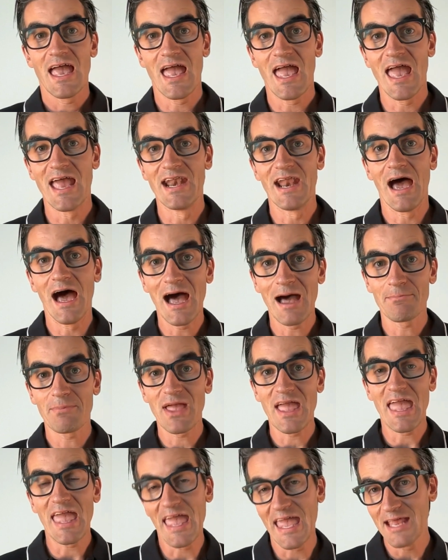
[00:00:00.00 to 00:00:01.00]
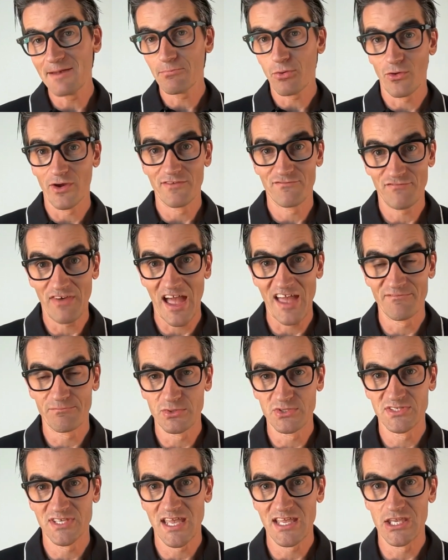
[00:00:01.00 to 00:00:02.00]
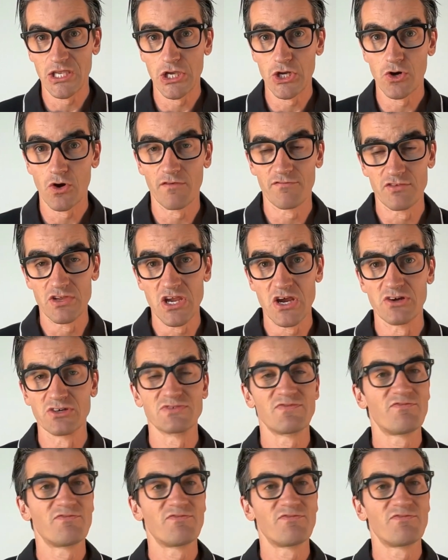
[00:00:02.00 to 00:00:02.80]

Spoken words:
and up 8.5% year over year.